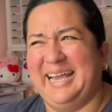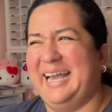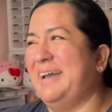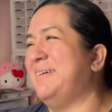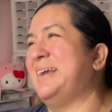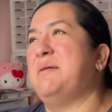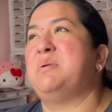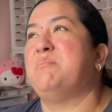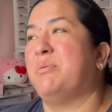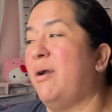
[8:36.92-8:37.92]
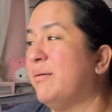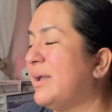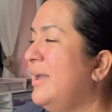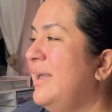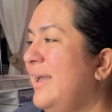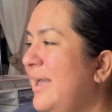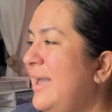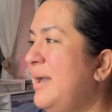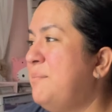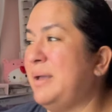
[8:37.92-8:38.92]
We're gonna be broke.
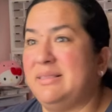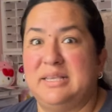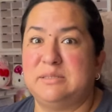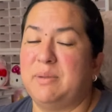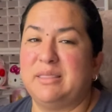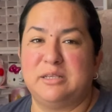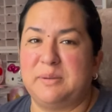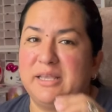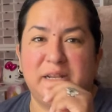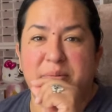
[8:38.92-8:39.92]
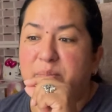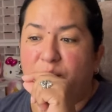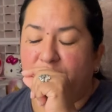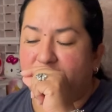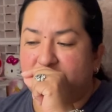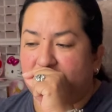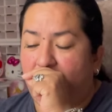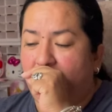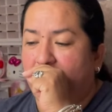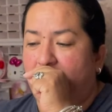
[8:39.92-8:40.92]
But this month is probably gonna be more because
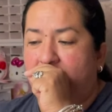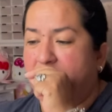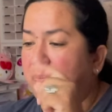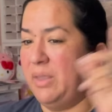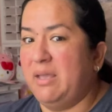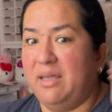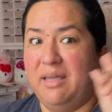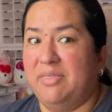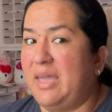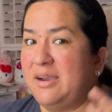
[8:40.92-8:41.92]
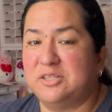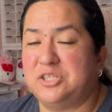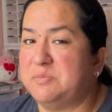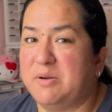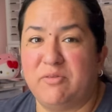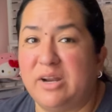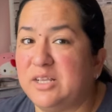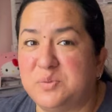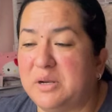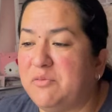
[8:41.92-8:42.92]
the air's just been
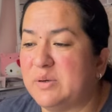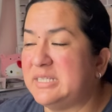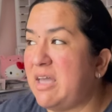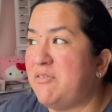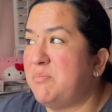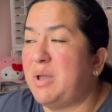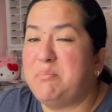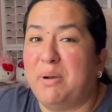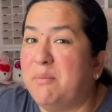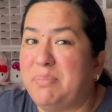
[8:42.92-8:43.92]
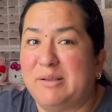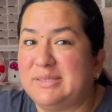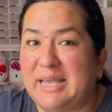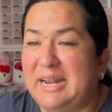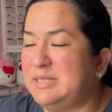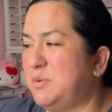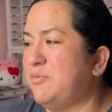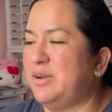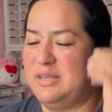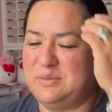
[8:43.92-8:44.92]
running 24/7. My pump outside has been
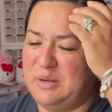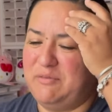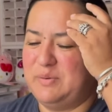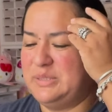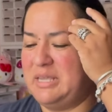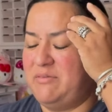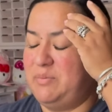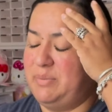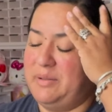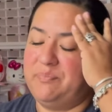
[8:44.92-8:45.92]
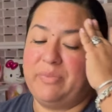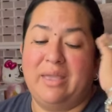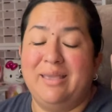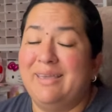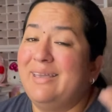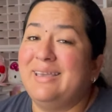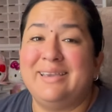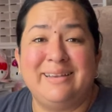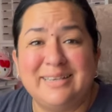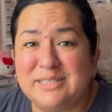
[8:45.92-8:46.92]
running 24/7, but
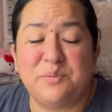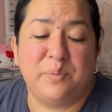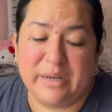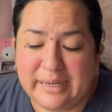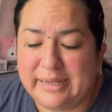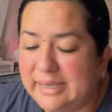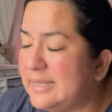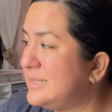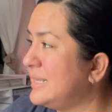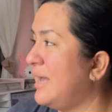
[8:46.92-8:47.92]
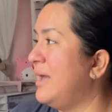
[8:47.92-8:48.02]
it is what it is.